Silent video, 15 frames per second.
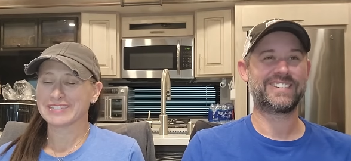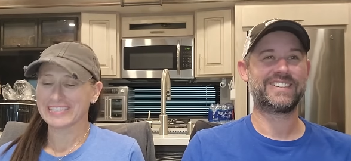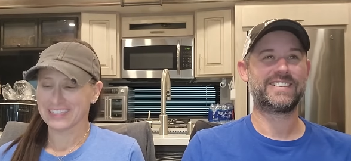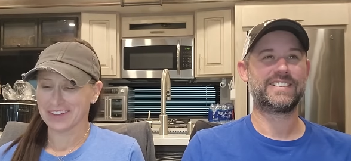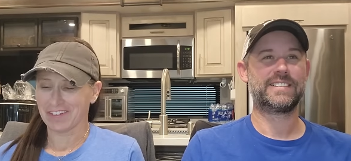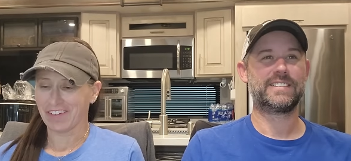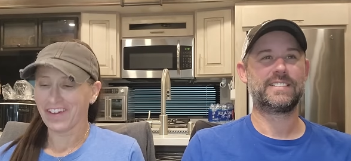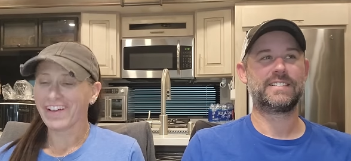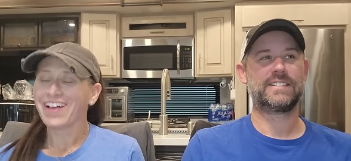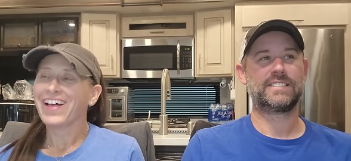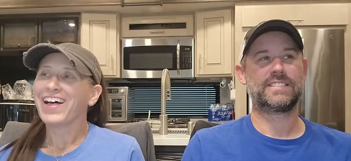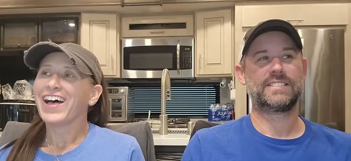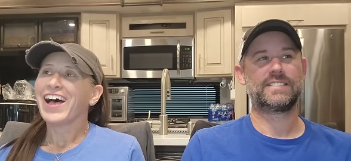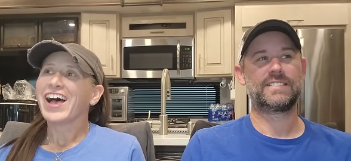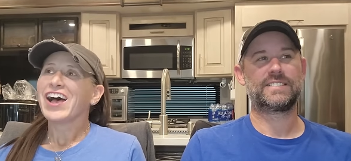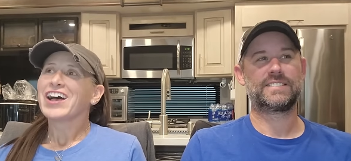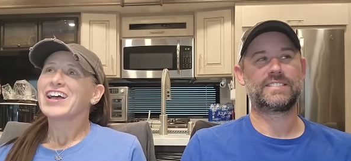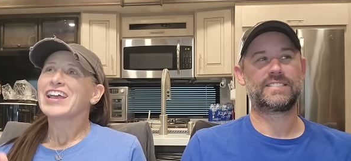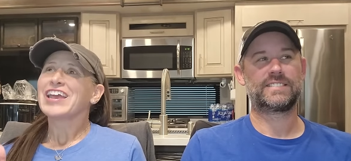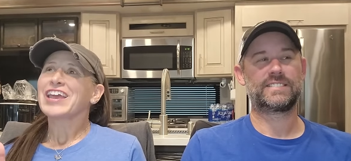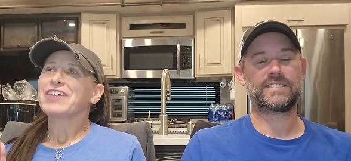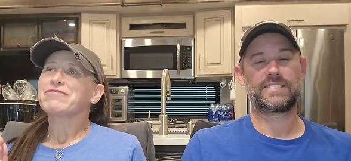Speaker 1: but still,
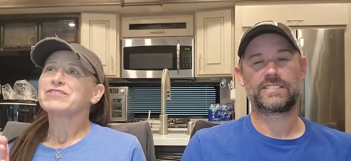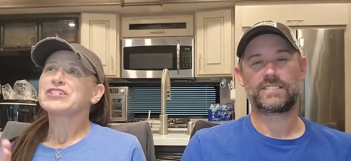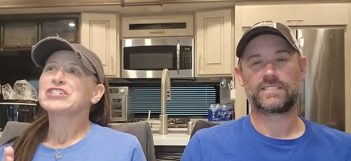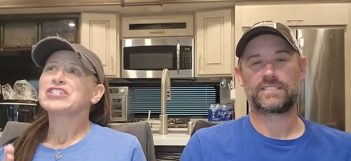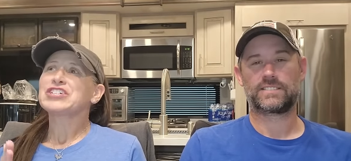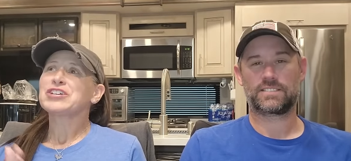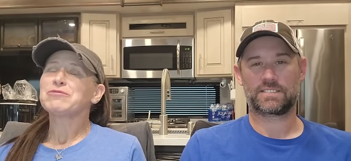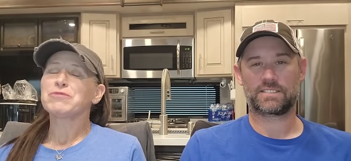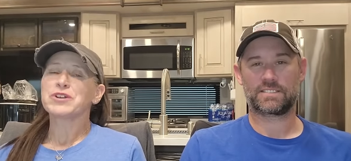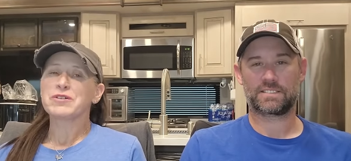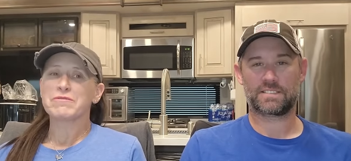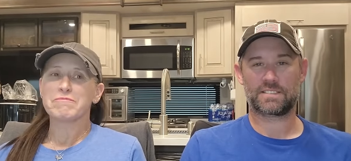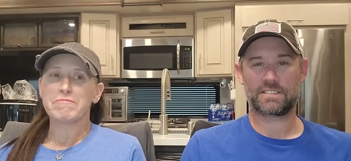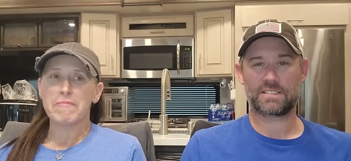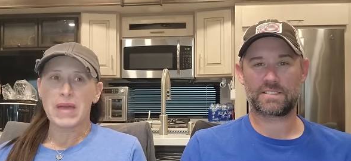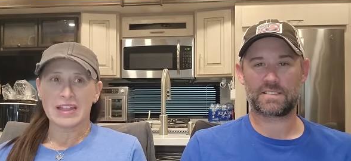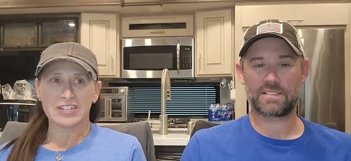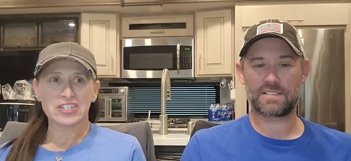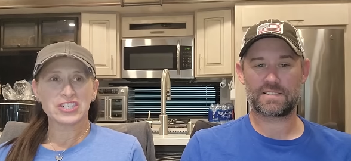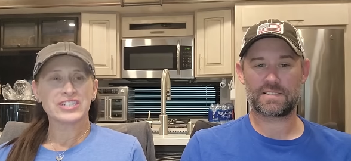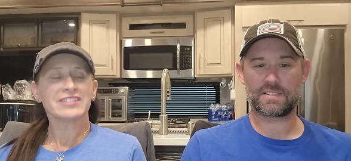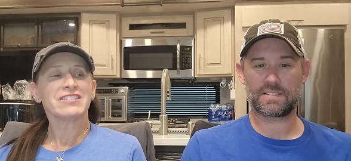if she would have
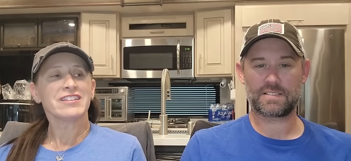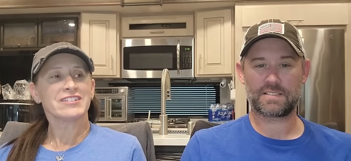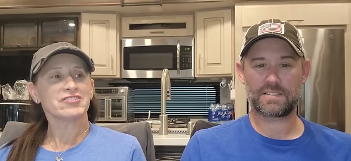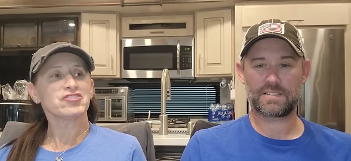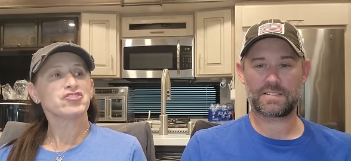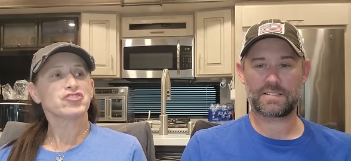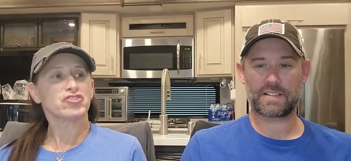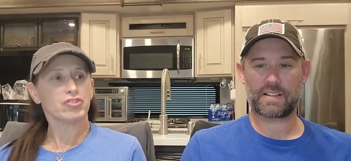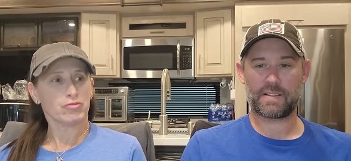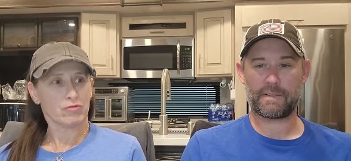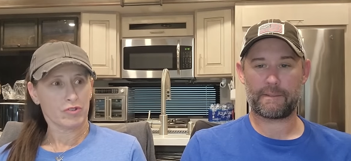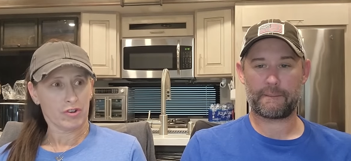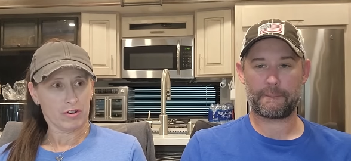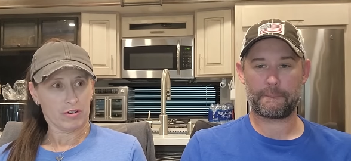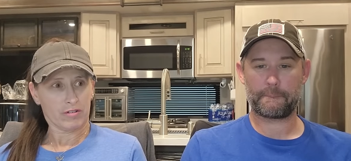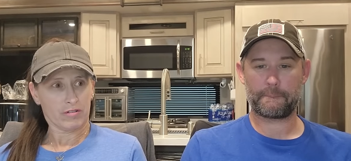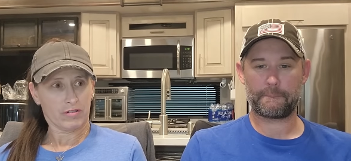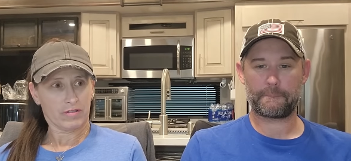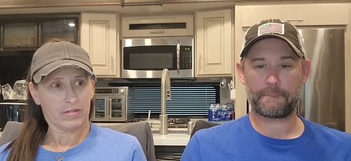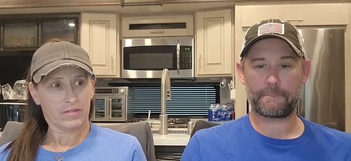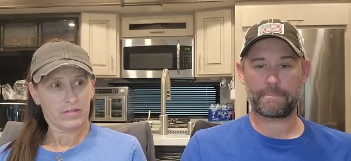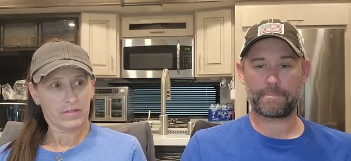mentioned this sooner.
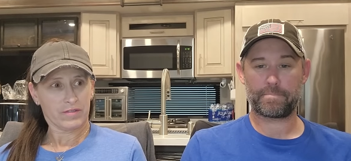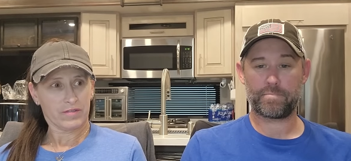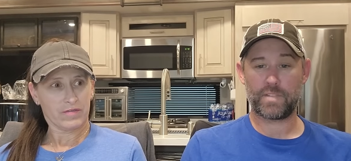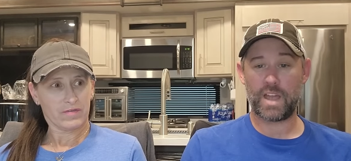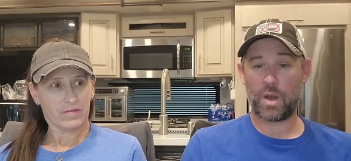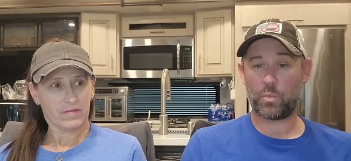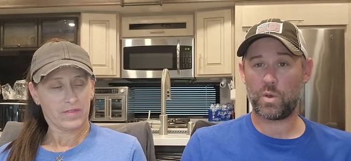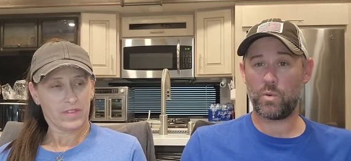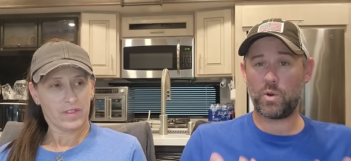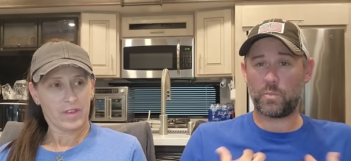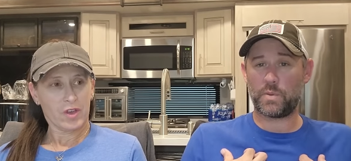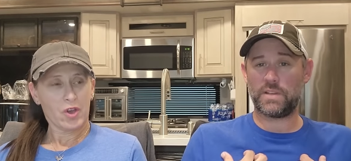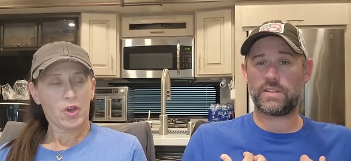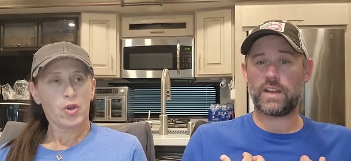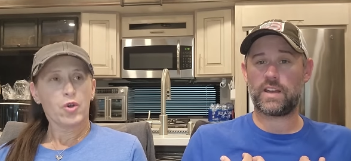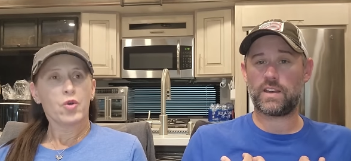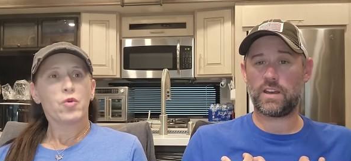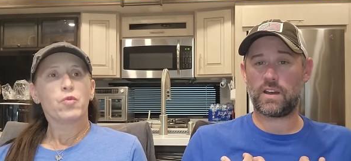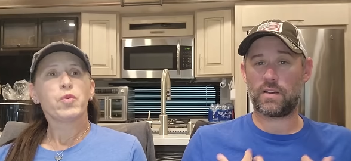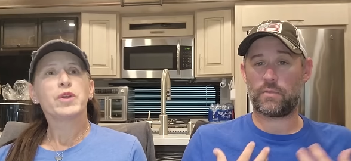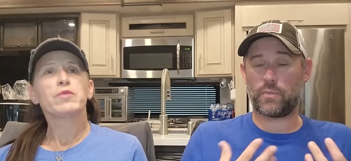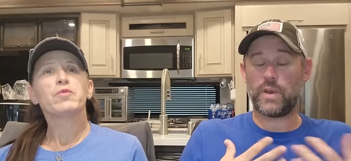
Speaker 2: Yeah, we would have been taken
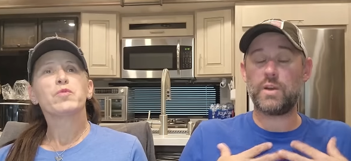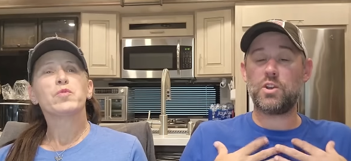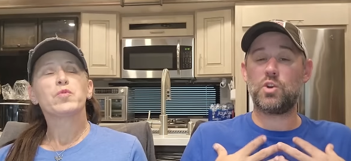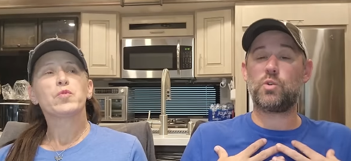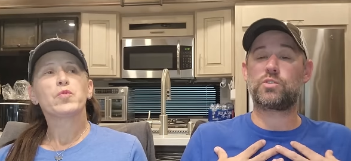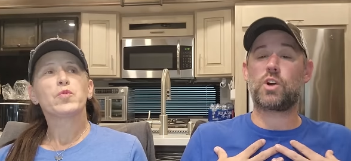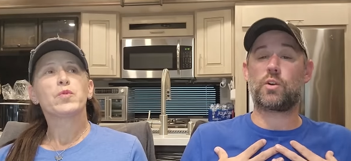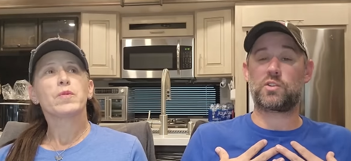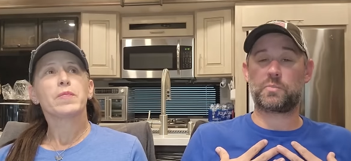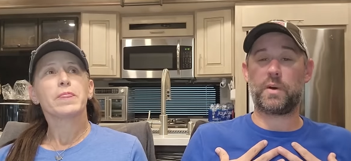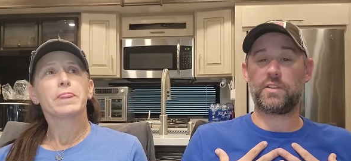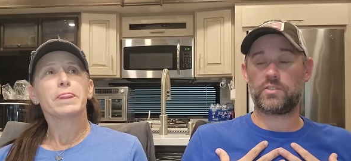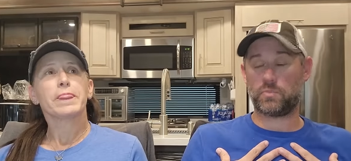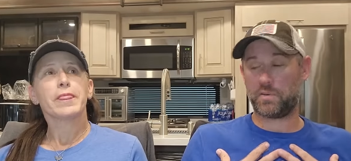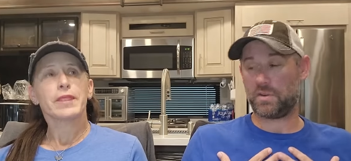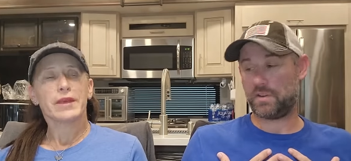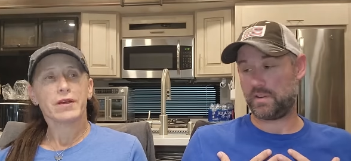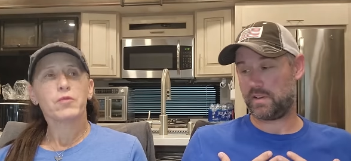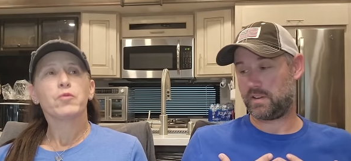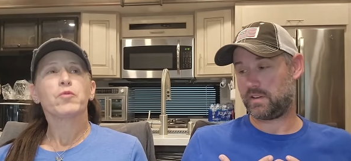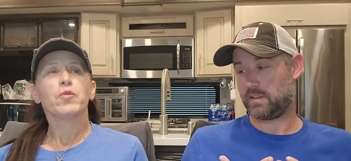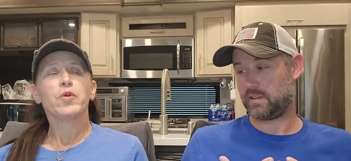care. We, we knew it was our
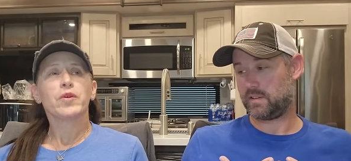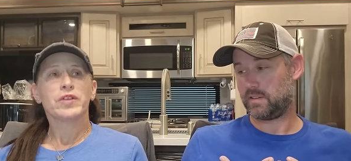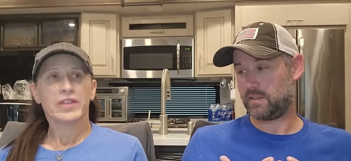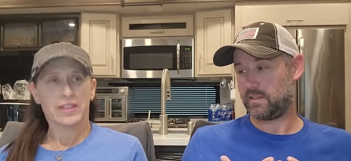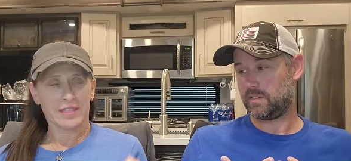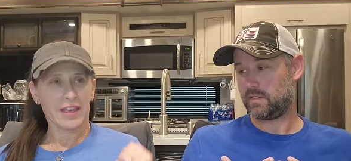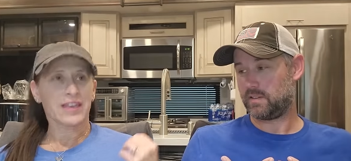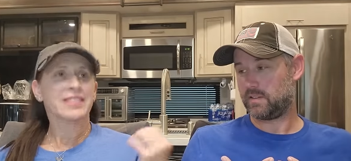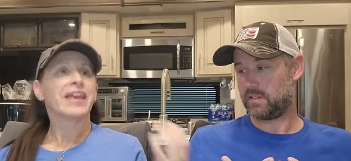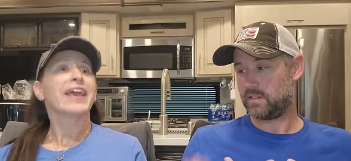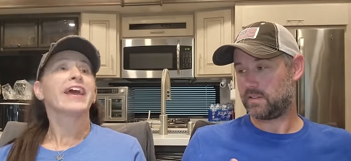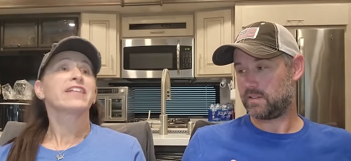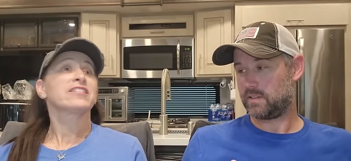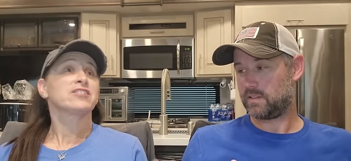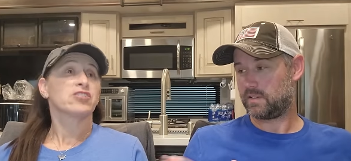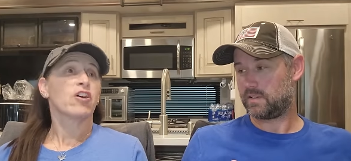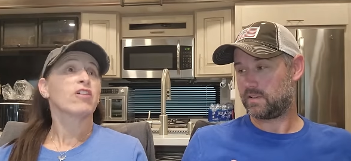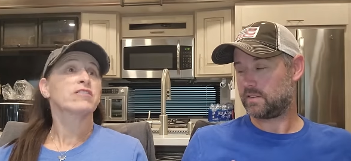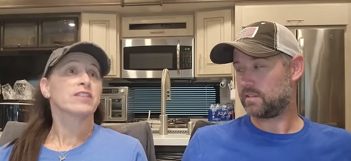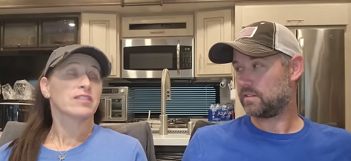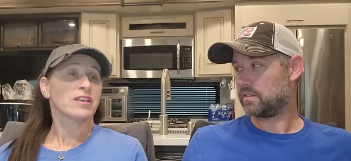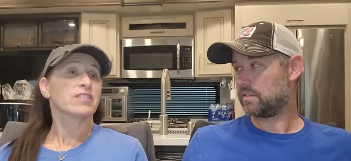responsibility.
Speaker 1: And, and they had the
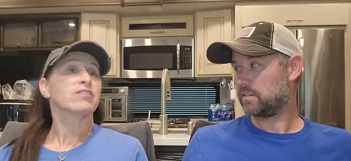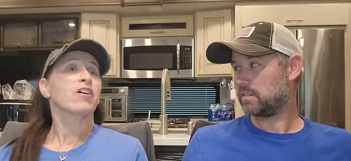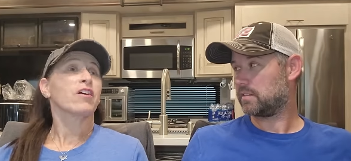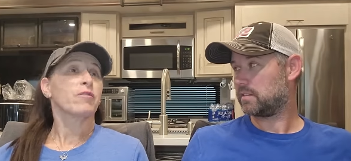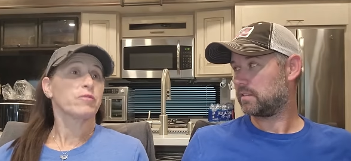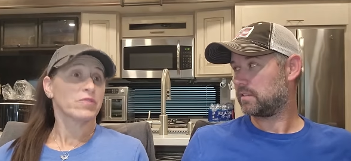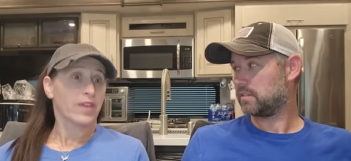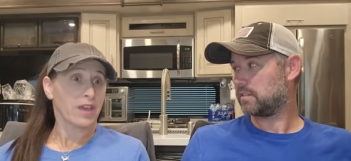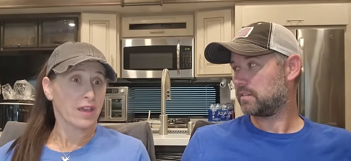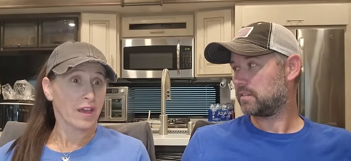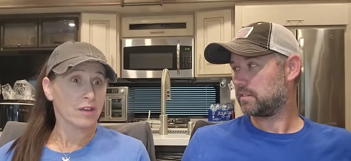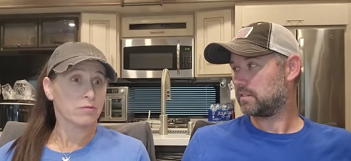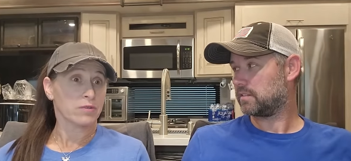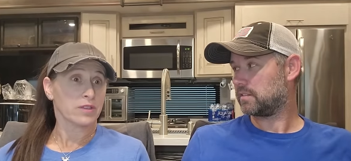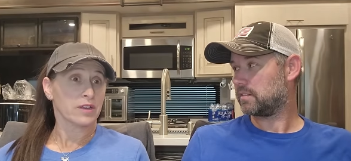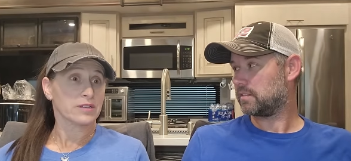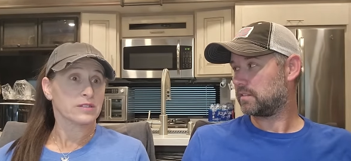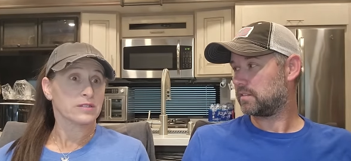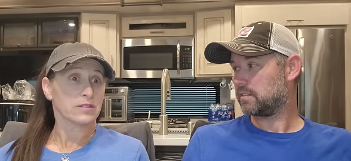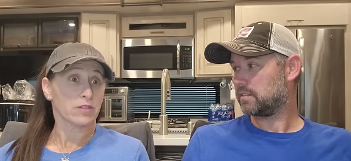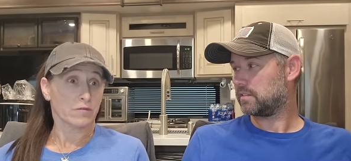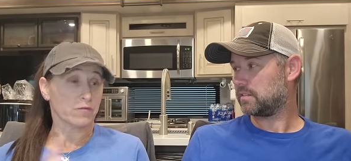talk that they thought they had with
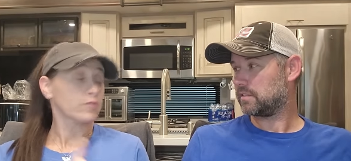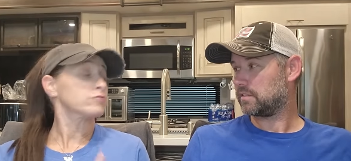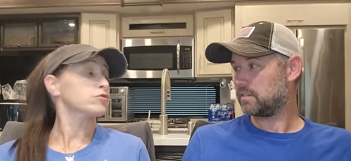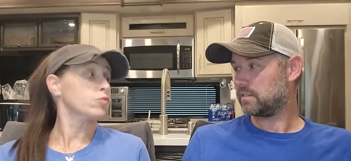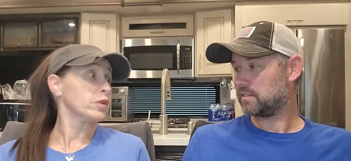us the first